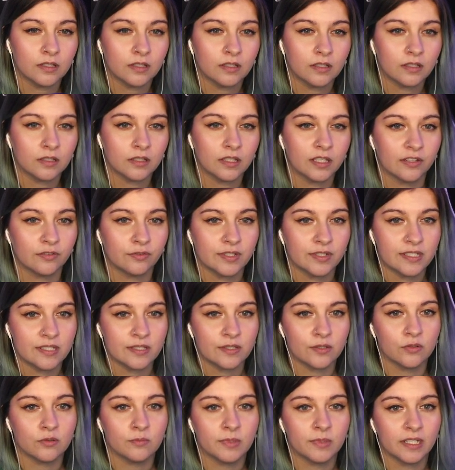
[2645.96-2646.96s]
If we
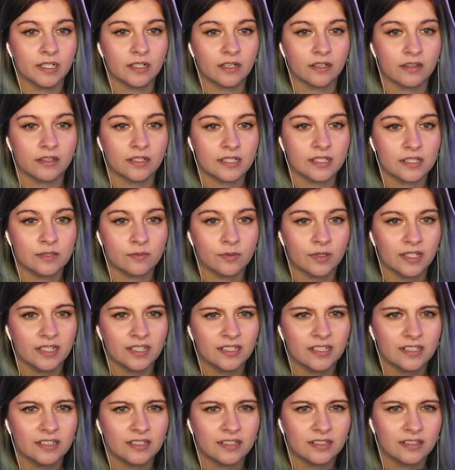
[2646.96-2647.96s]
zoom in on this one,
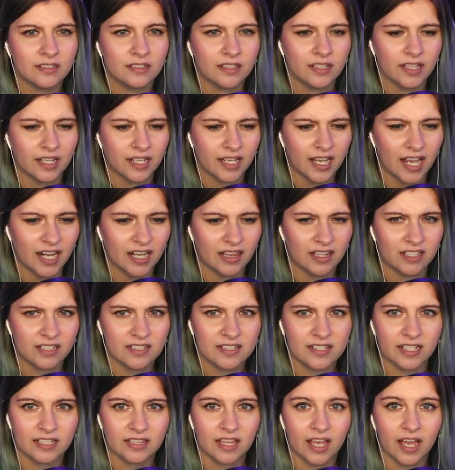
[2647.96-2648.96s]
it kind of looks
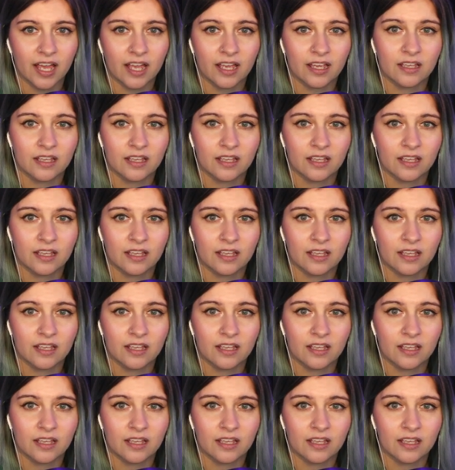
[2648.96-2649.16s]
like that.